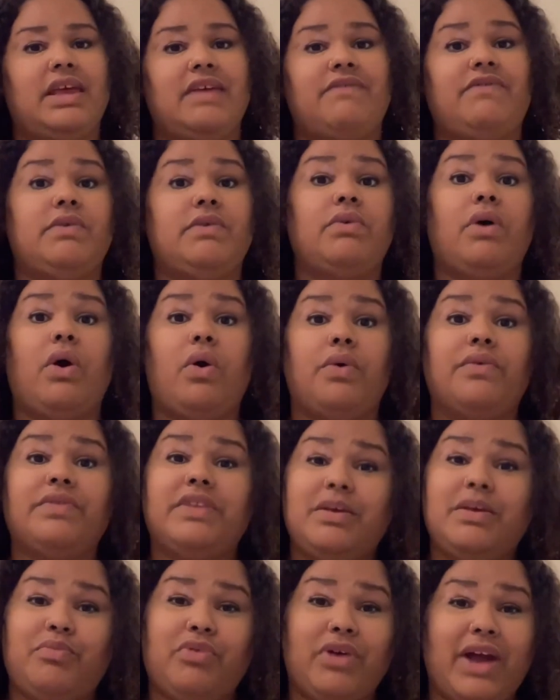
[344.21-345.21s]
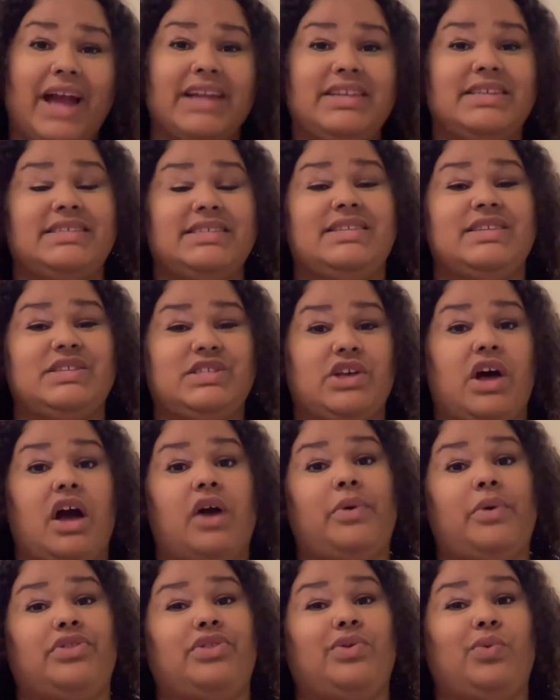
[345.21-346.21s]
If you only practice the
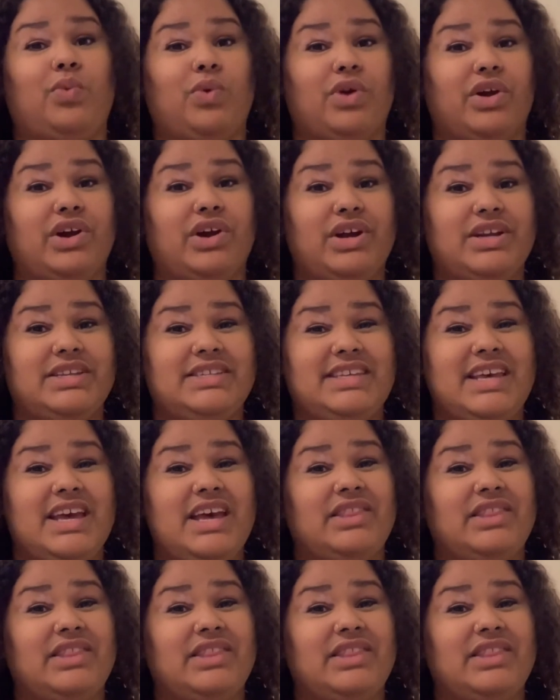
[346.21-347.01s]
song with the words,